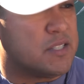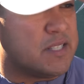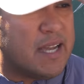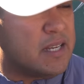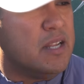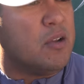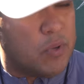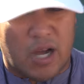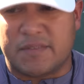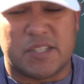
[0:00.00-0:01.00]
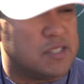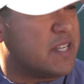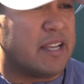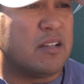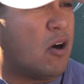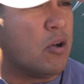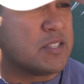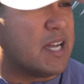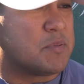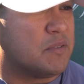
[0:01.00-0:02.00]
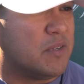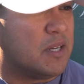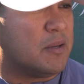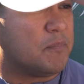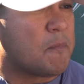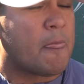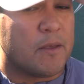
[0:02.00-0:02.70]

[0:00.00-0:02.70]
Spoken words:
It's not, we'll obviously take all types of